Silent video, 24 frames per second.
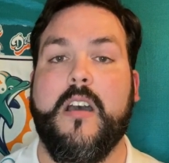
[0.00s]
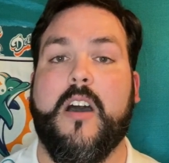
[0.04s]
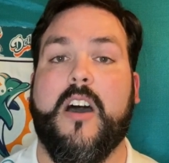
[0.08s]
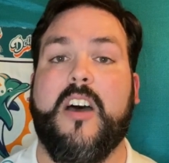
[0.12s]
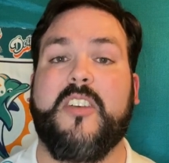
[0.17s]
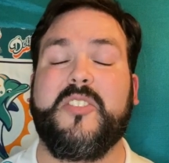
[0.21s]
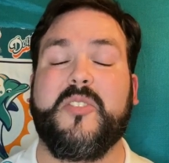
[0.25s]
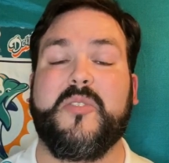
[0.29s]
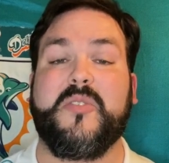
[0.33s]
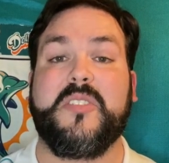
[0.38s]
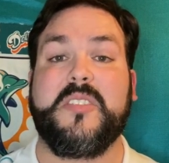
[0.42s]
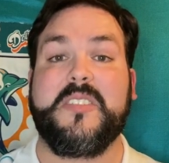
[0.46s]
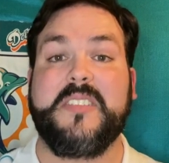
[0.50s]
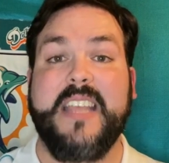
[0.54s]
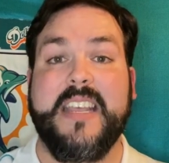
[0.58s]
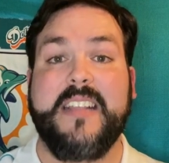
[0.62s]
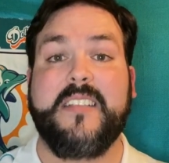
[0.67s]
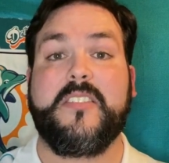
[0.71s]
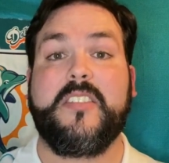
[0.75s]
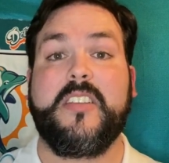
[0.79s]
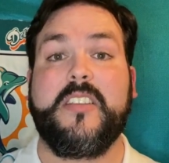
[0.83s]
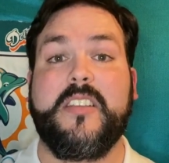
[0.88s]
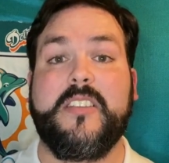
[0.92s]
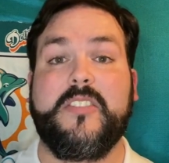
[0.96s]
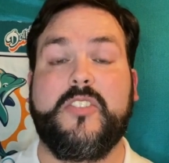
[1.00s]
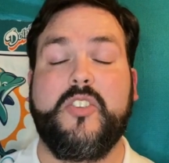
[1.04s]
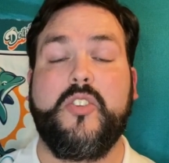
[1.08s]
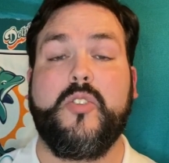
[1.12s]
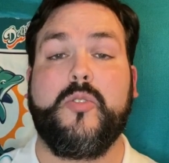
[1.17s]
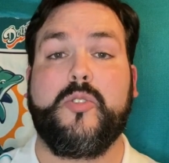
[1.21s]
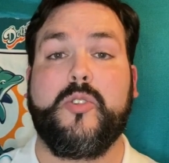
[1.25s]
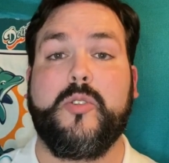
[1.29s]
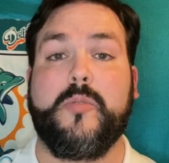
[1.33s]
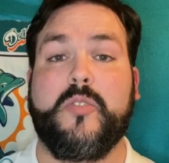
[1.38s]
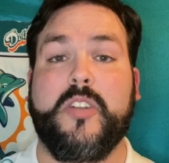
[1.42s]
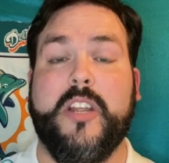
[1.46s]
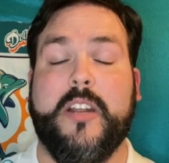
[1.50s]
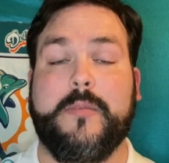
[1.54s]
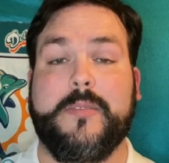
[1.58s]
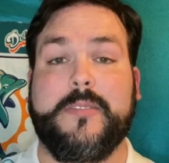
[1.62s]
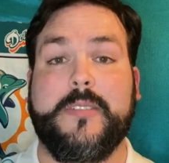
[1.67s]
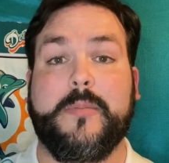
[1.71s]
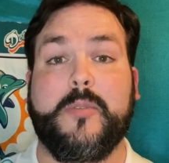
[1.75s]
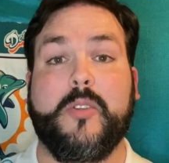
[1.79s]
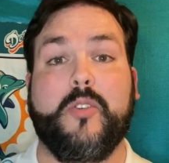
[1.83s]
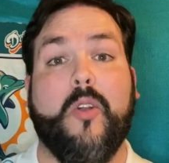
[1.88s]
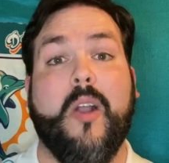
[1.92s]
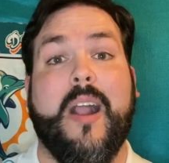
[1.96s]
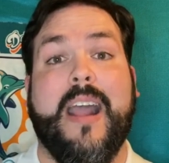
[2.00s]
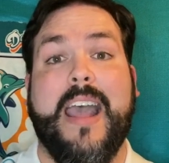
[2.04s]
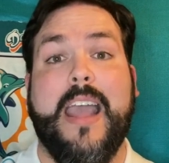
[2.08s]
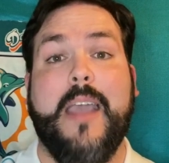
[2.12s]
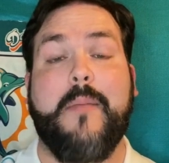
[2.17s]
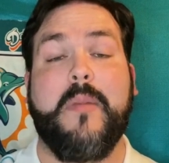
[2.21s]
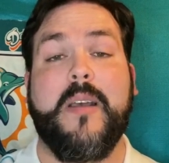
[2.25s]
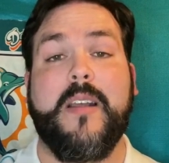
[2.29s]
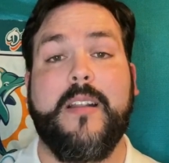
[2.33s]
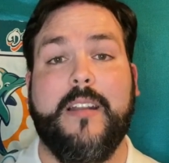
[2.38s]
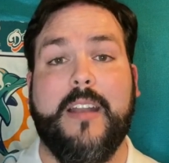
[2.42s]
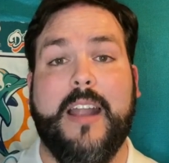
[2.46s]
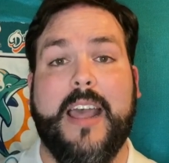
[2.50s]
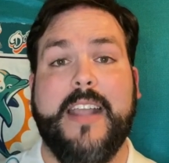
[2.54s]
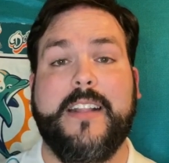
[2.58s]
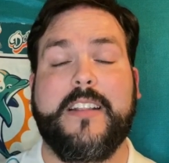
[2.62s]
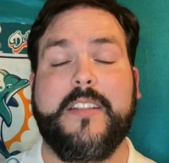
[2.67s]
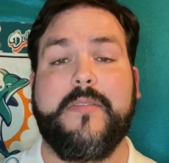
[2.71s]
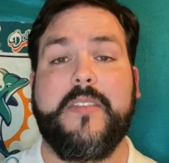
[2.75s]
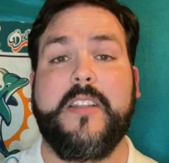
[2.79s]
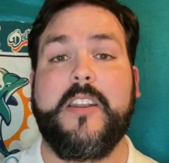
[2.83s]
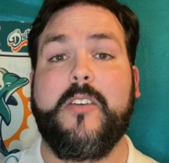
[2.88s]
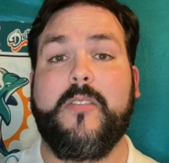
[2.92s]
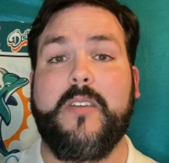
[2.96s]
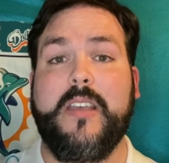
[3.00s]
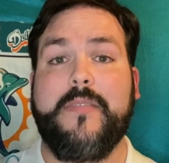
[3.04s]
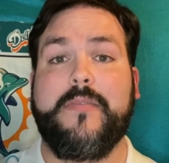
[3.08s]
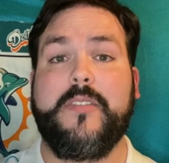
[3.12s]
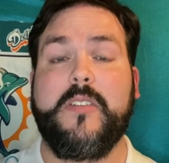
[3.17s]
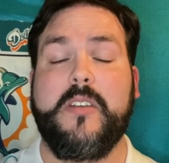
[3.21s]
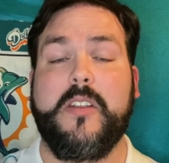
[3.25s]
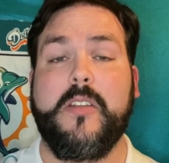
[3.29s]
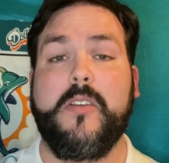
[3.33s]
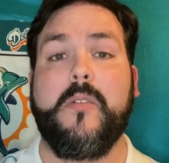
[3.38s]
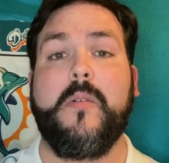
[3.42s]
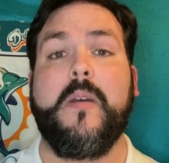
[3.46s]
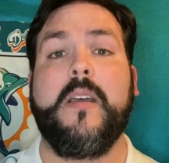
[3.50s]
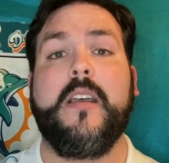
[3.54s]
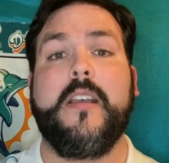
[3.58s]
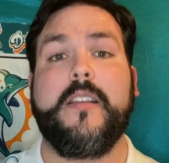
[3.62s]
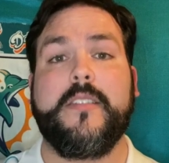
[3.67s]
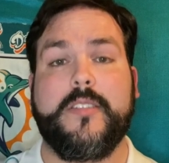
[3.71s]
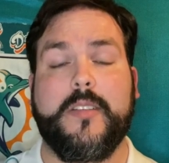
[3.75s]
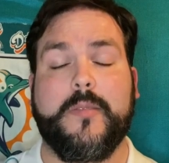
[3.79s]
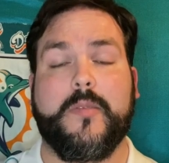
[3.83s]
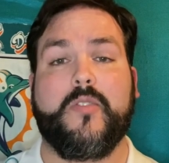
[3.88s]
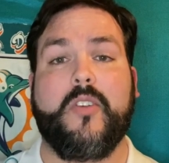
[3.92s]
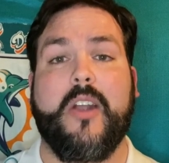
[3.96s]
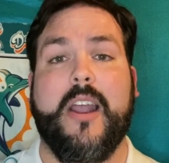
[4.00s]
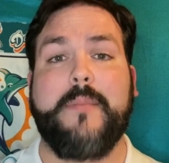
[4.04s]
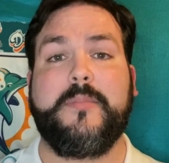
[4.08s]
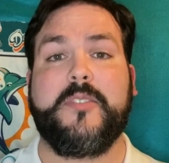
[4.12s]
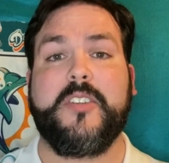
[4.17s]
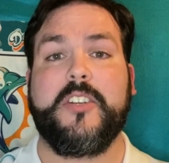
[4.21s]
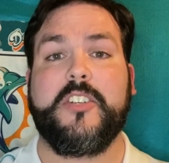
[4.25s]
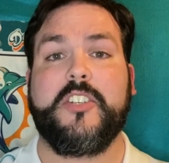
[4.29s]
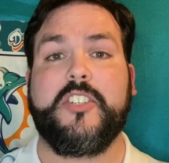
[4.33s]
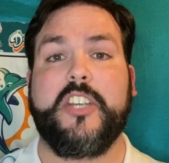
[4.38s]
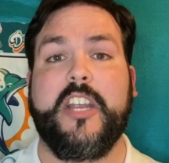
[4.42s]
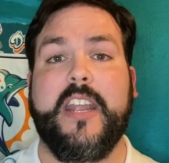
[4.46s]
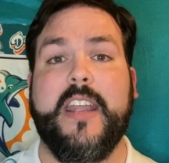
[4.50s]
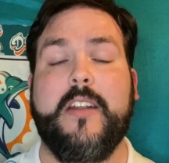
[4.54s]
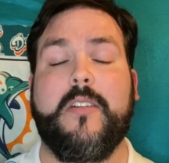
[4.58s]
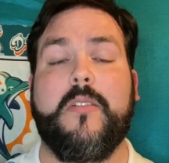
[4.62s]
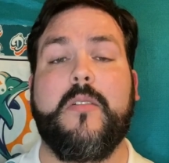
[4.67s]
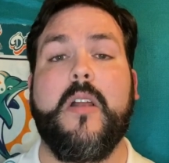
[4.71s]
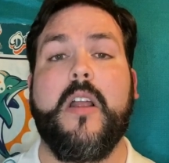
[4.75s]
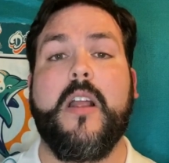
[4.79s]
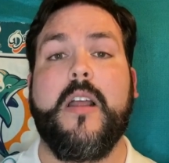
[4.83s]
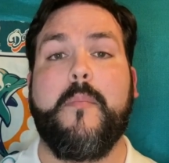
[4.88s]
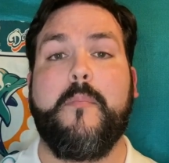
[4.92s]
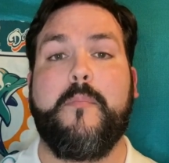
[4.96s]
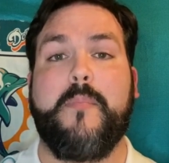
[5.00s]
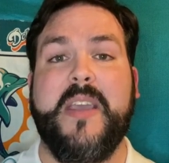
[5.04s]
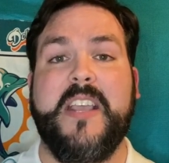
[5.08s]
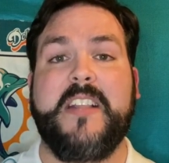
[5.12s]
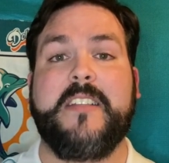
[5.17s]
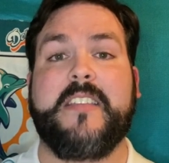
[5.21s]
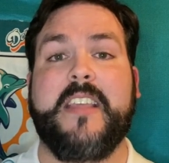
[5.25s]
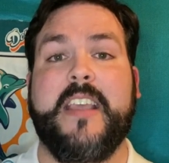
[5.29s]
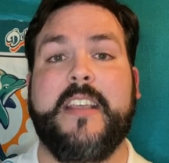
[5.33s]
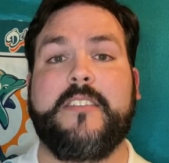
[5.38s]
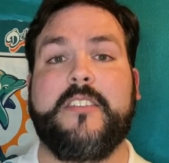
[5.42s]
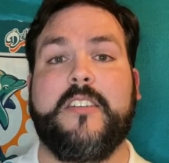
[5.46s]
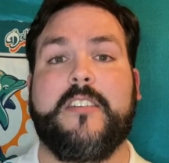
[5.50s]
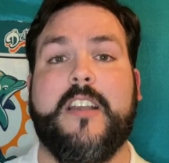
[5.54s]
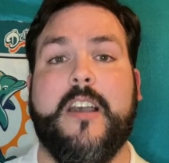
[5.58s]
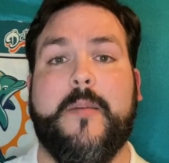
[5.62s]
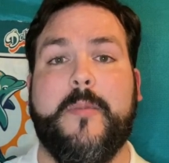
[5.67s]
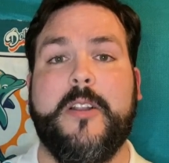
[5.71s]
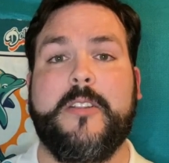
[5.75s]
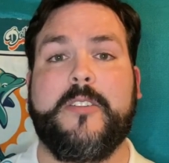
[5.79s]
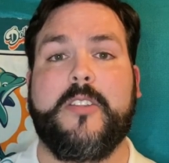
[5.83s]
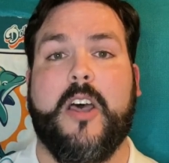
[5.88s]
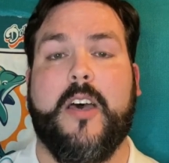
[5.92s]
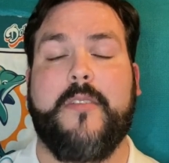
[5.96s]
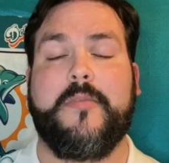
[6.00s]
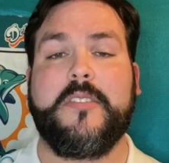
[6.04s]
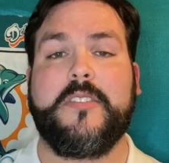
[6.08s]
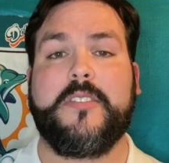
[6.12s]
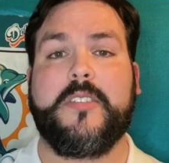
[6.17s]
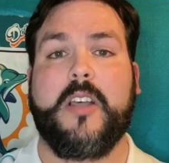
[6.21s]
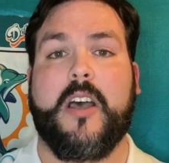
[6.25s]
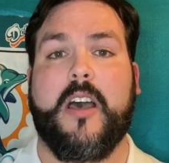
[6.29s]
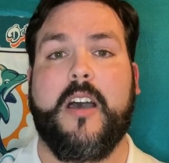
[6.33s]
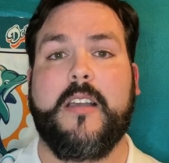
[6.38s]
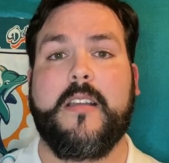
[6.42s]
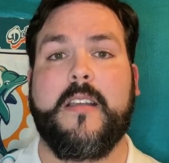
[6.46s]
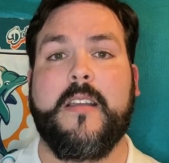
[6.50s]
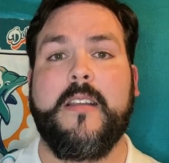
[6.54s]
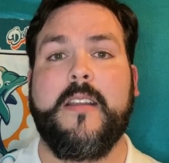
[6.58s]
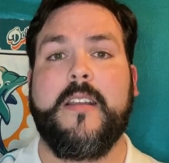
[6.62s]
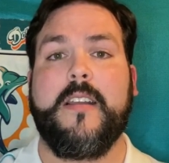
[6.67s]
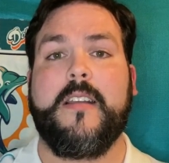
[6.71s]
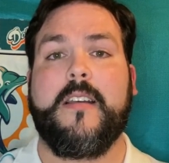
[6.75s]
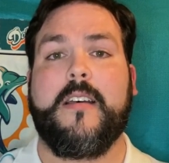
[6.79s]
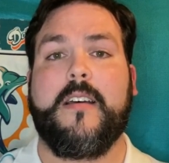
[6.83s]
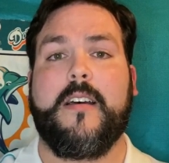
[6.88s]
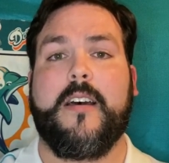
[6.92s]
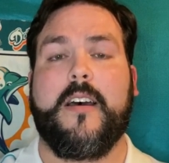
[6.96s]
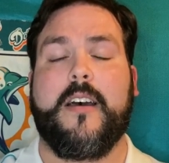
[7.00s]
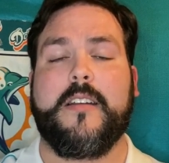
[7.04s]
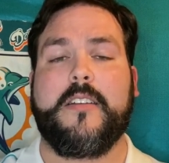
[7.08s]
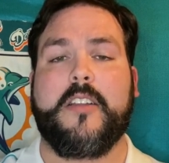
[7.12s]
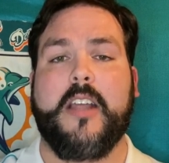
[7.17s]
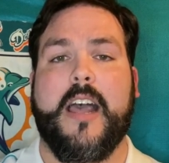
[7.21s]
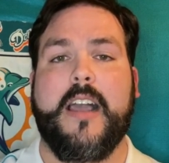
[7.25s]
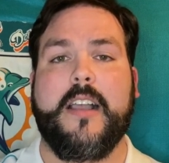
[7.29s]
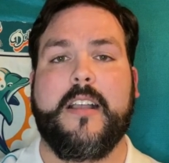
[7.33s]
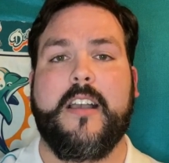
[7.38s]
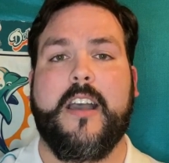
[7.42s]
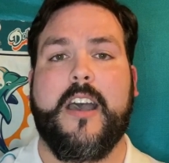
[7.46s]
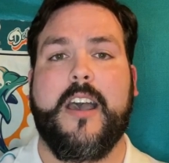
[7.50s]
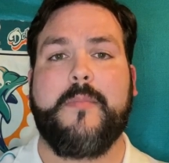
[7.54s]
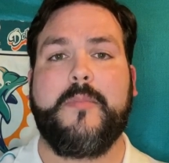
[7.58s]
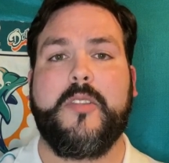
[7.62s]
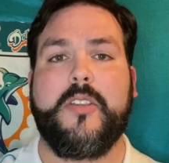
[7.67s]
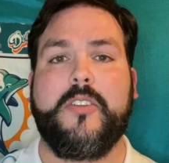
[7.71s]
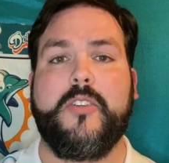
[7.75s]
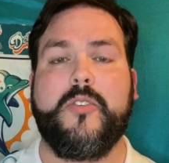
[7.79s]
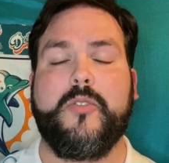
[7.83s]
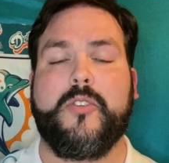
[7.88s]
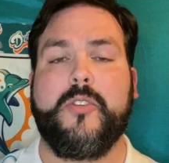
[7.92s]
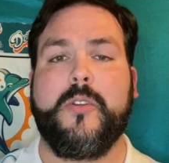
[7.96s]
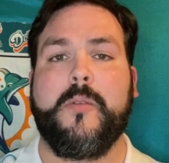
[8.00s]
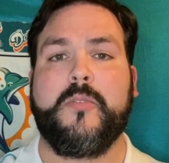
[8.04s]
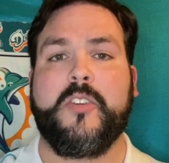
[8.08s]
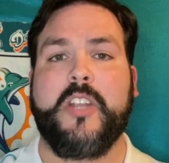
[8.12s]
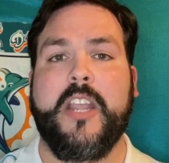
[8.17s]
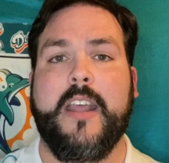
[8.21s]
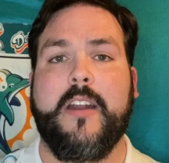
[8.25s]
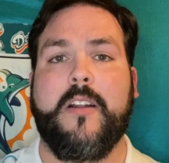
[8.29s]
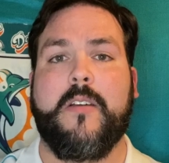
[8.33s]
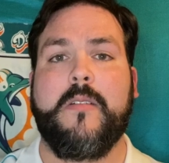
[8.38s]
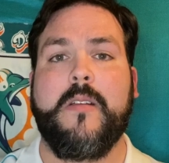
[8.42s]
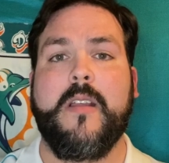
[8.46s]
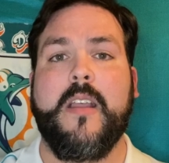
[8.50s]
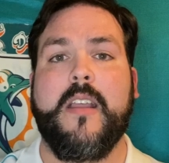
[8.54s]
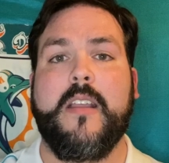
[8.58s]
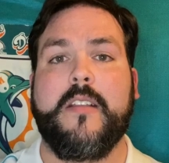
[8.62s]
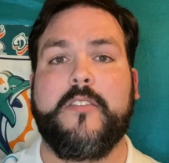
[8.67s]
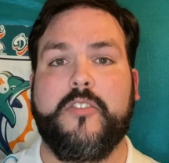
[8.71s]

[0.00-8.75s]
Also, stick to this YouTube channel. Subscribe. Like the video if you do. Subscribe to the channel. Big things are coming to dolphinstalk.com, uh, the YouTube channel.